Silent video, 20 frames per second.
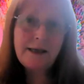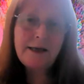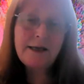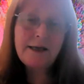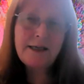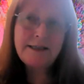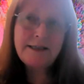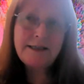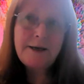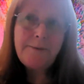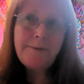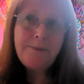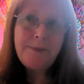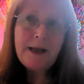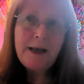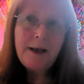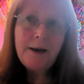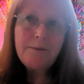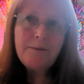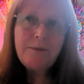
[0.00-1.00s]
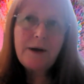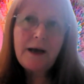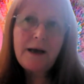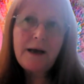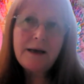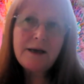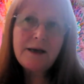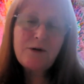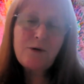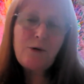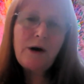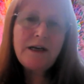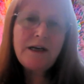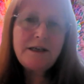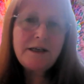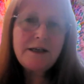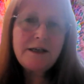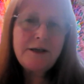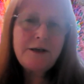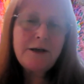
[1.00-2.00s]
And
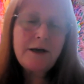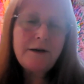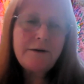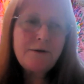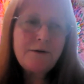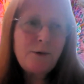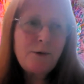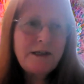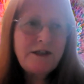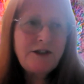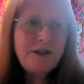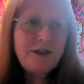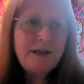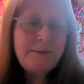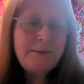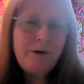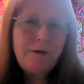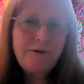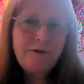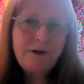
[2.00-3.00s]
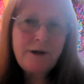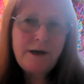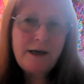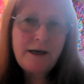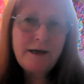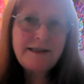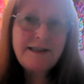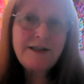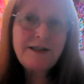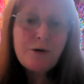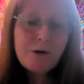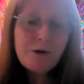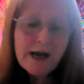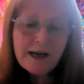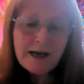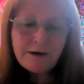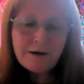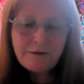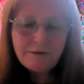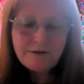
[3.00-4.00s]
quite a question I'm often asked is, oh,
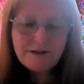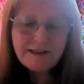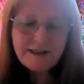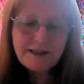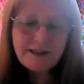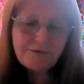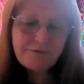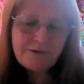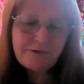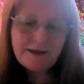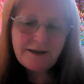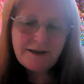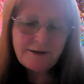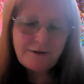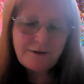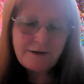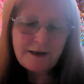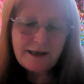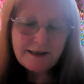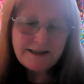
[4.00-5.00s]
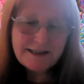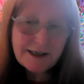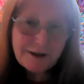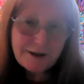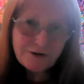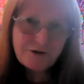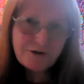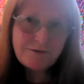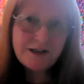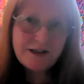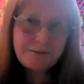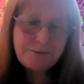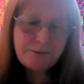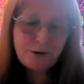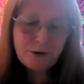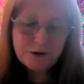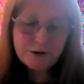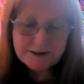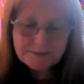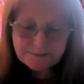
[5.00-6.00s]
how long did it take you to write a
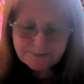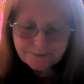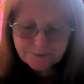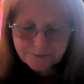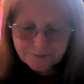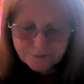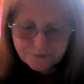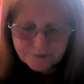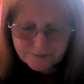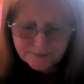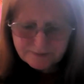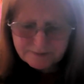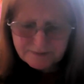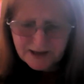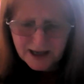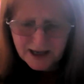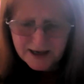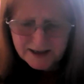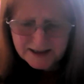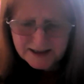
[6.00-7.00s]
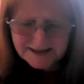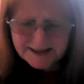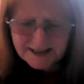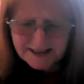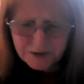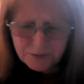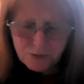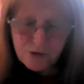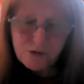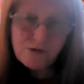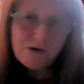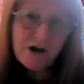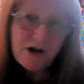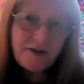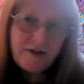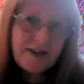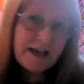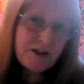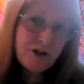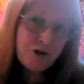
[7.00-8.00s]
book? And I say, well,
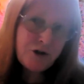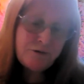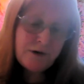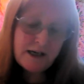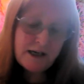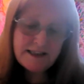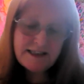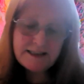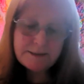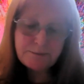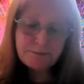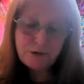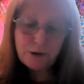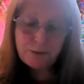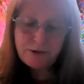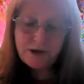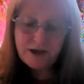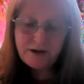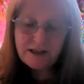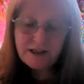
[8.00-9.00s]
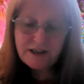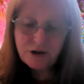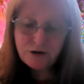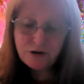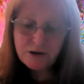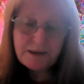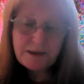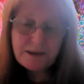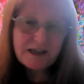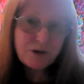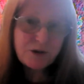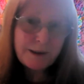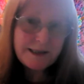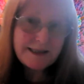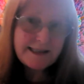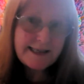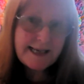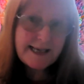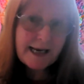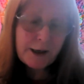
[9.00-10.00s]
the actual writing probably only took about
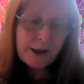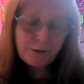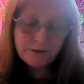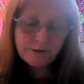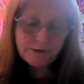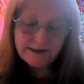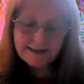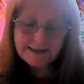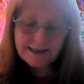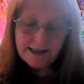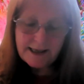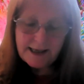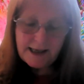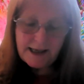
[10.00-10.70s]
20 hours.